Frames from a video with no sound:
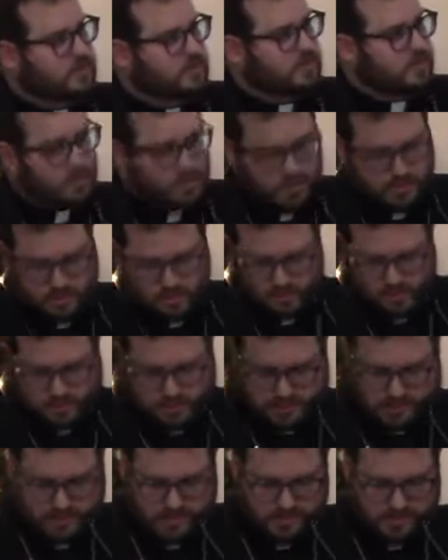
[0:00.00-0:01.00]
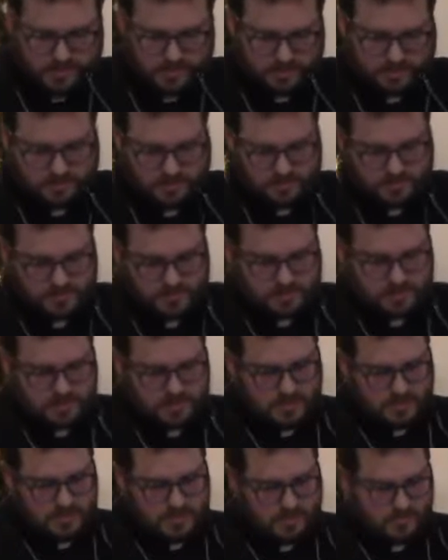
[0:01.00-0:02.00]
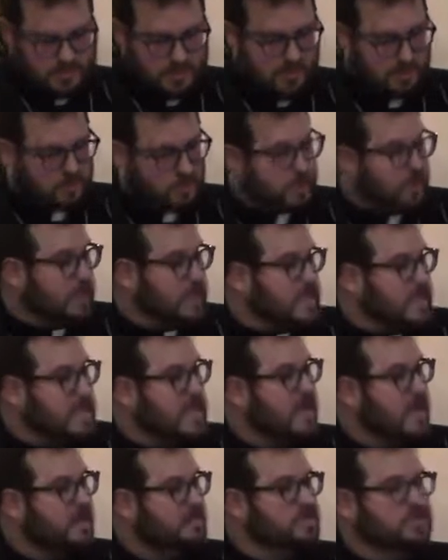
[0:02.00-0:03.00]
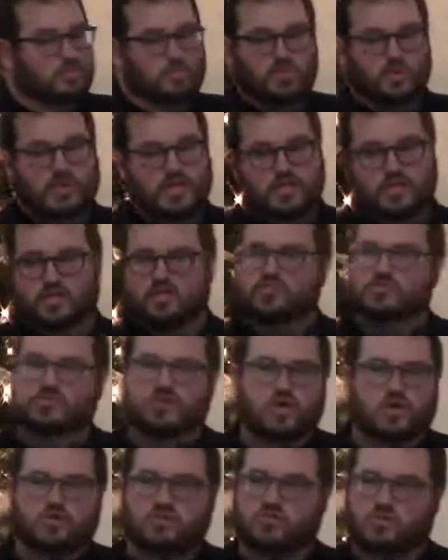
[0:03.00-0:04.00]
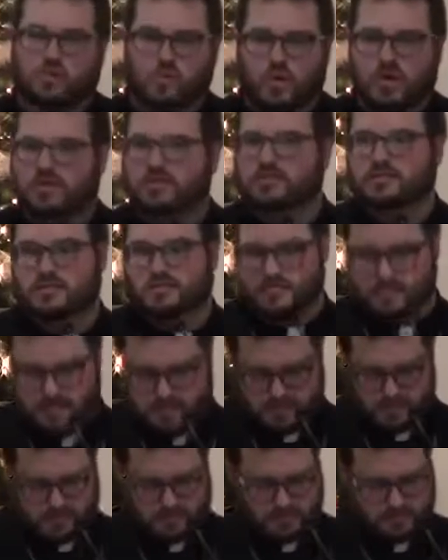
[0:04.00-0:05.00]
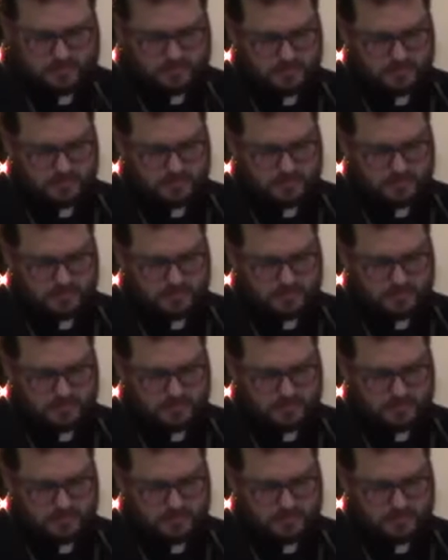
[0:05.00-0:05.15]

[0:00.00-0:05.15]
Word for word: the one who is coming because what he has to bring, you don't want to miss.